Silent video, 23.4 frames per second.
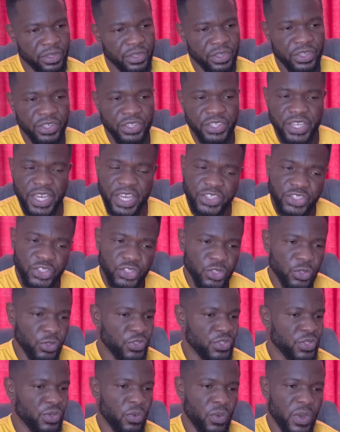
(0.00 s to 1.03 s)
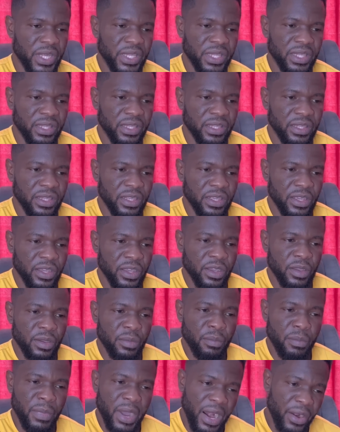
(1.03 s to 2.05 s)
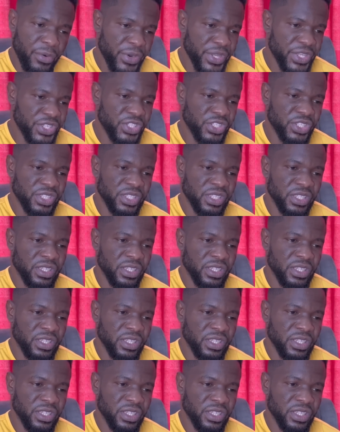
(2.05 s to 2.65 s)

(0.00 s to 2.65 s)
Yes, chosen one, marriage